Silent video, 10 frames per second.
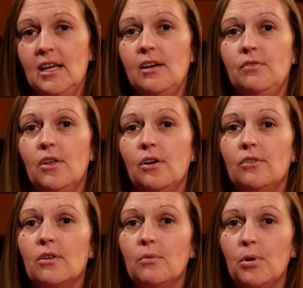If
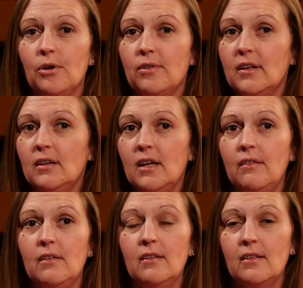there's a person
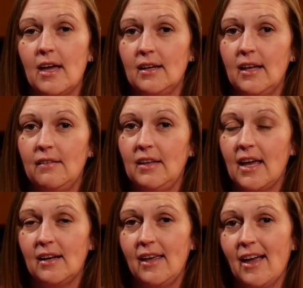in the
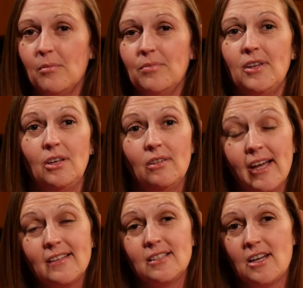EdCamp that you'd
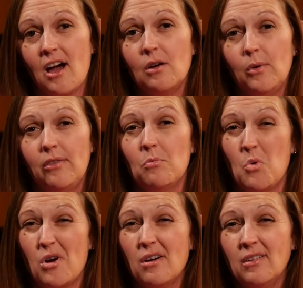like to talk with
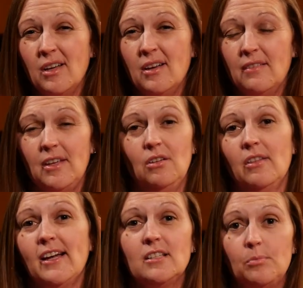more, that you'd
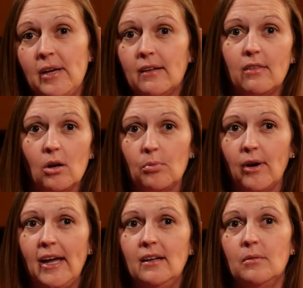like to pick their
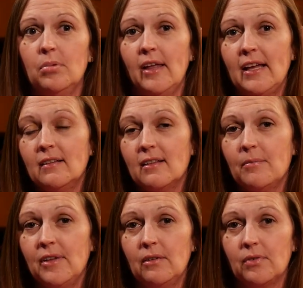brain and plan
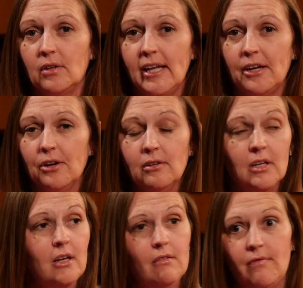something for later,
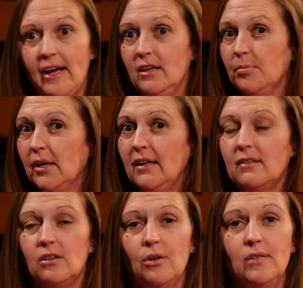find a
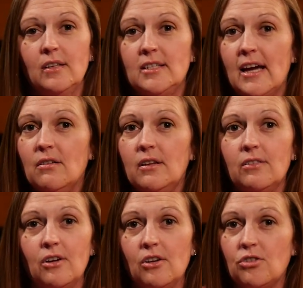place, go sit down, and
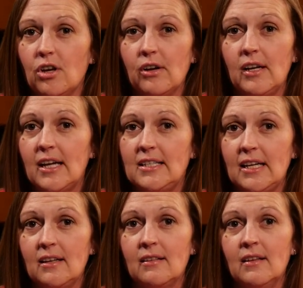start sharing
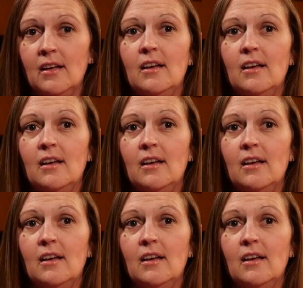ideas.